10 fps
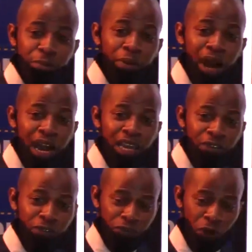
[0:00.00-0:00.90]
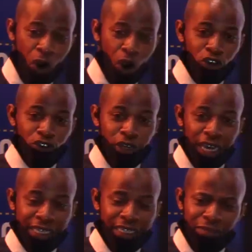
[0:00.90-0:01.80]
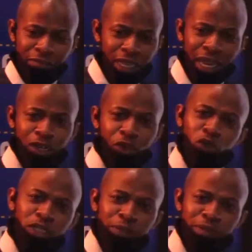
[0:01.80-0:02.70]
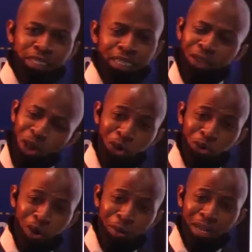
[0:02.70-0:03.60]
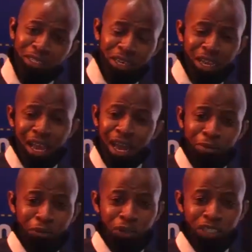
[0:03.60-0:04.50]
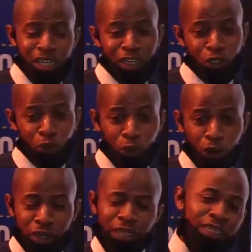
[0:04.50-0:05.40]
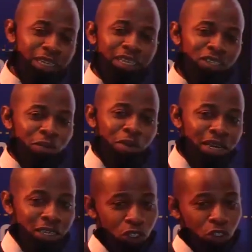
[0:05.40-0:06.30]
by 400. And he looks at me and says, Uncle Agbaje, I'm just a little boy. This number is